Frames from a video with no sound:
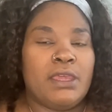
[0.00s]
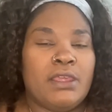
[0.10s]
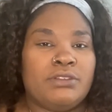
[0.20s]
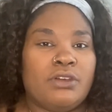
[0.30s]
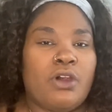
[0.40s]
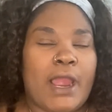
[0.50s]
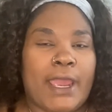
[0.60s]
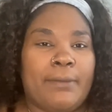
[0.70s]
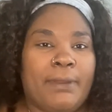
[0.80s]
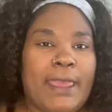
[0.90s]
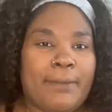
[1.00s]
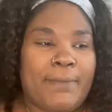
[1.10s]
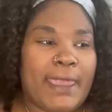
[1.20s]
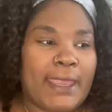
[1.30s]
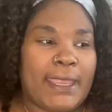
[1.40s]
So I got a black
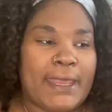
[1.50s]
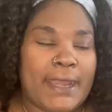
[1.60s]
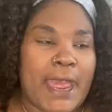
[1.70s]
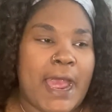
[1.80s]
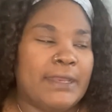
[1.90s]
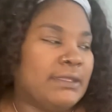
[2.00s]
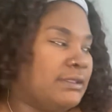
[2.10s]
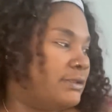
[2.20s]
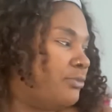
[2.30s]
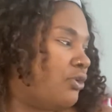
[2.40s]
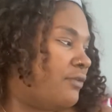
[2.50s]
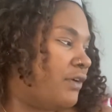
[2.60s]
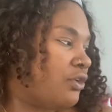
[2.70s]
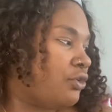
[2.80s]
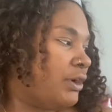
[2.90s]
bag, and this is more of a
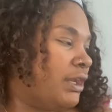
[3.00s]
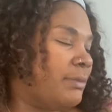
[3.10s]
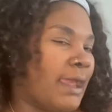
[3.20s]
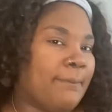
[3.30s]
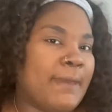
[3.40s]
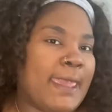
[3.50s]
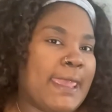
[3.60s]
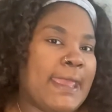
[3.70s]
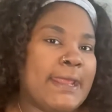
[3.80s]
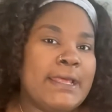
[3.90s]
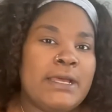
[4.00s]
cream like bag